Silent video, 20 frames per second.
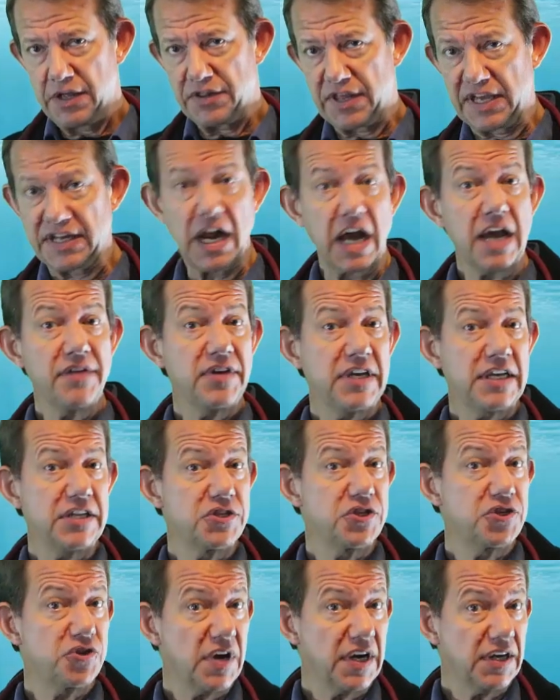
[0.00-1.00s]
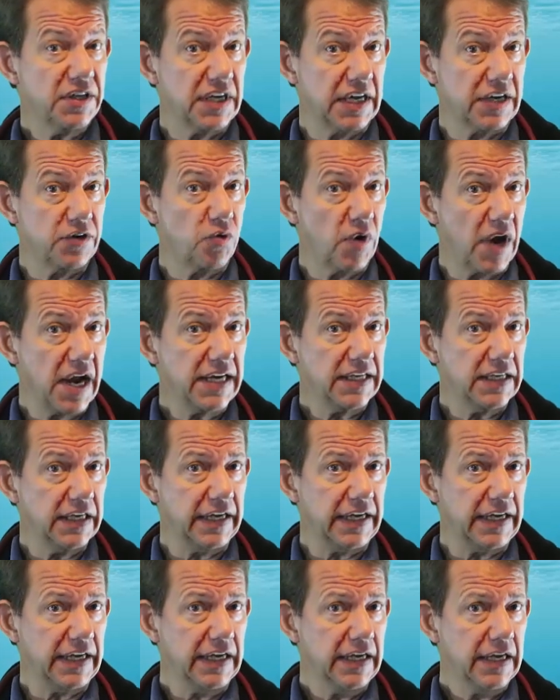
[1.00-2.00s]
Their diving instructor had
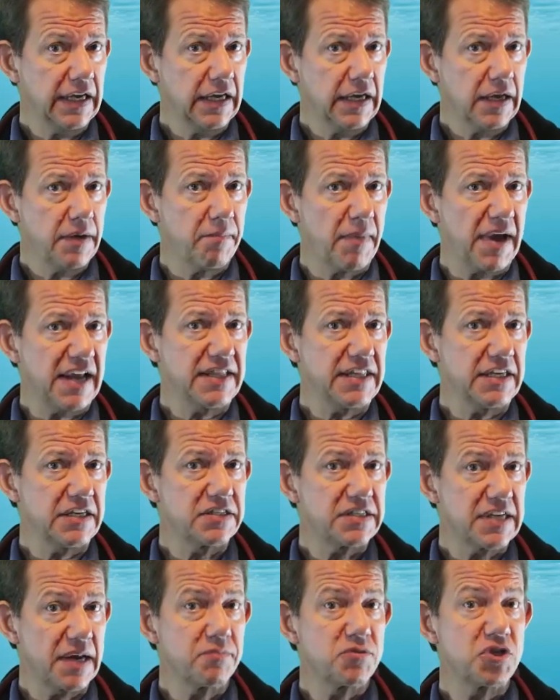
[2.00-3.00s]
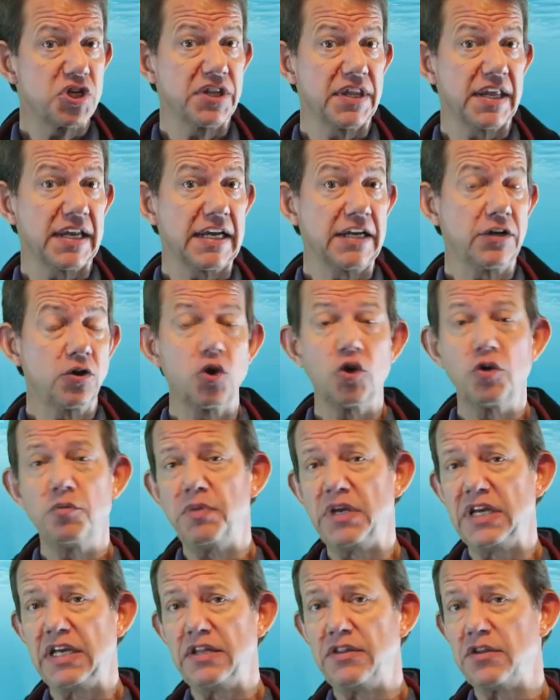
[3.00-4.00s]
rightly made the assumption that it could
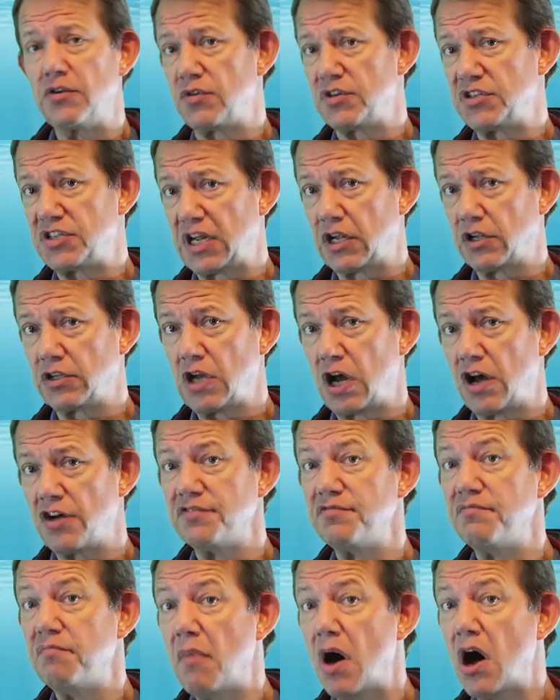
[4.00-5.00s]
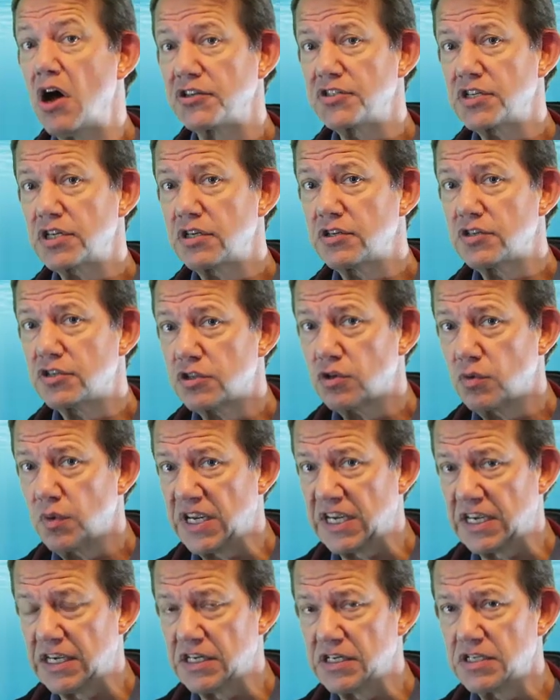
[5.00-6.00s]
be the result of mask
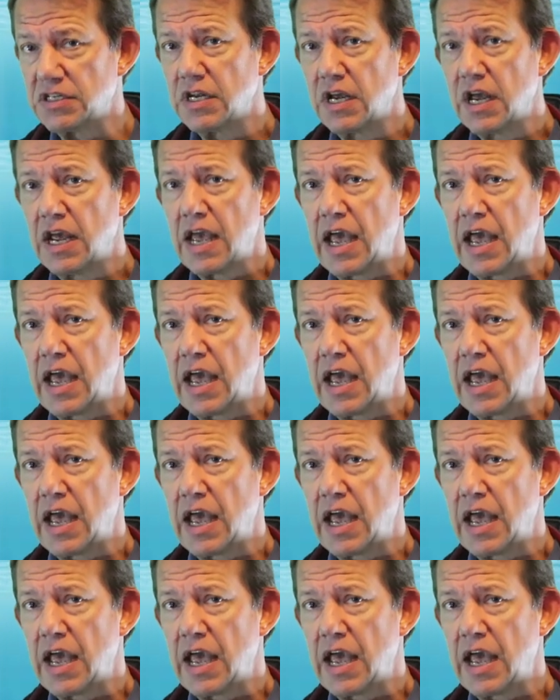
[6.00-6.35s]
squeeze,